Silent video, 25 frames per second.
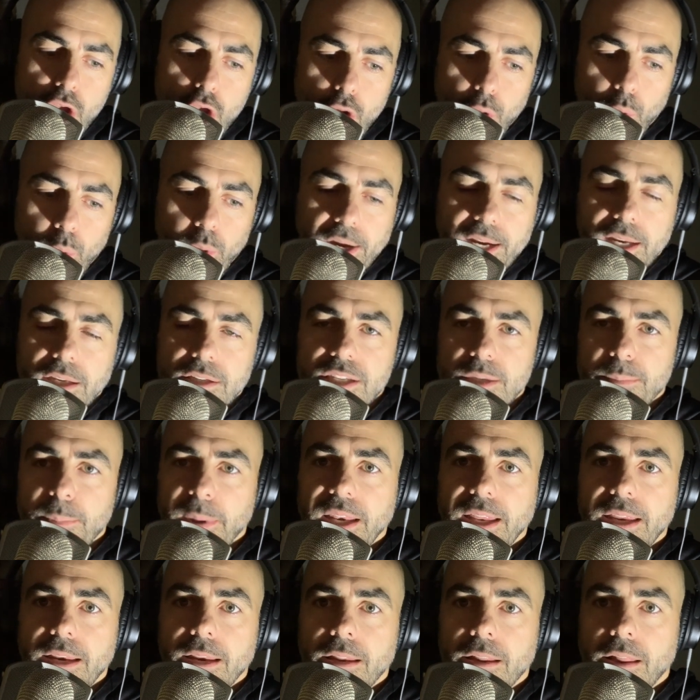Or I could
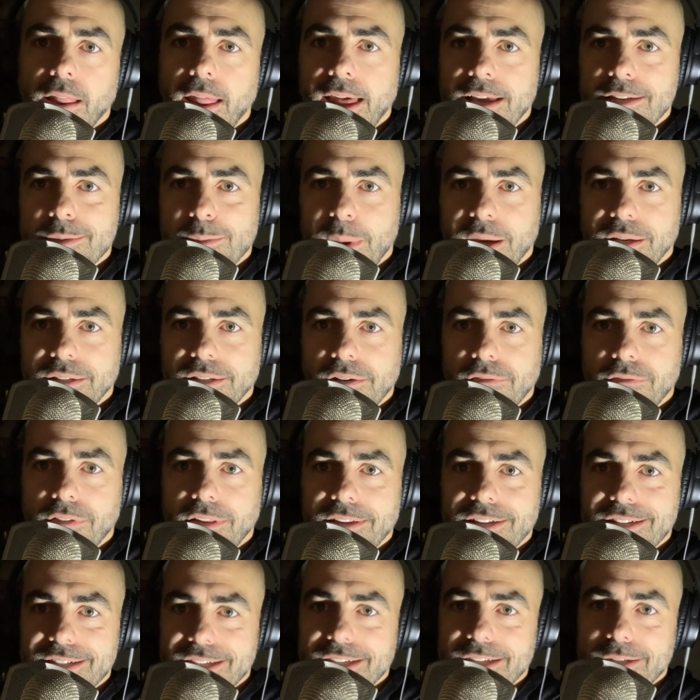spin it in an aspect of
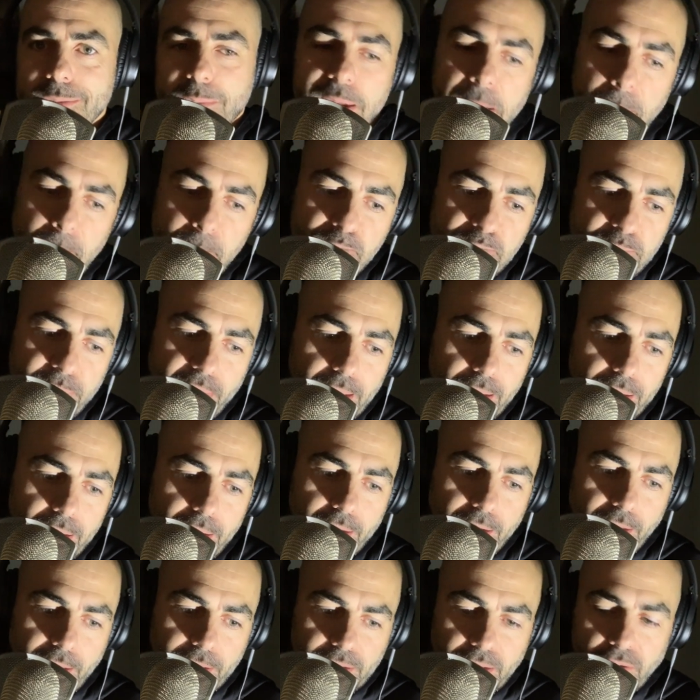this is me.
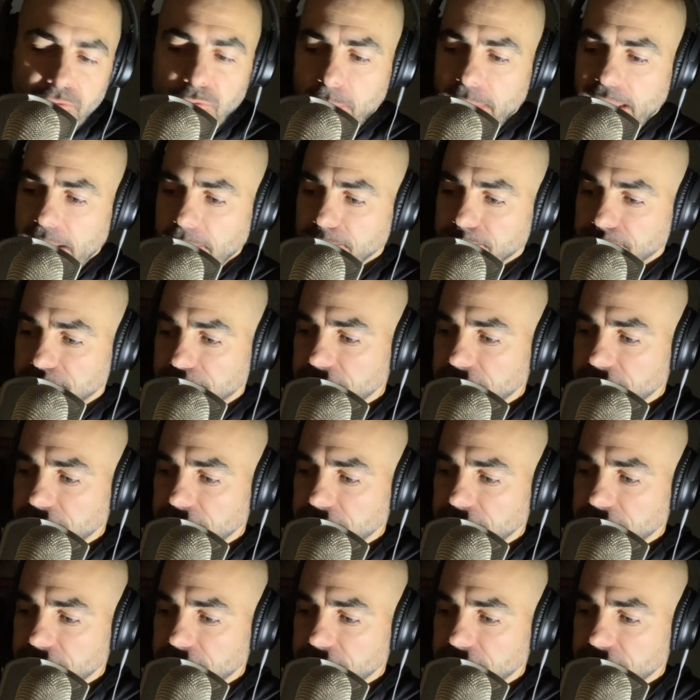And I love me.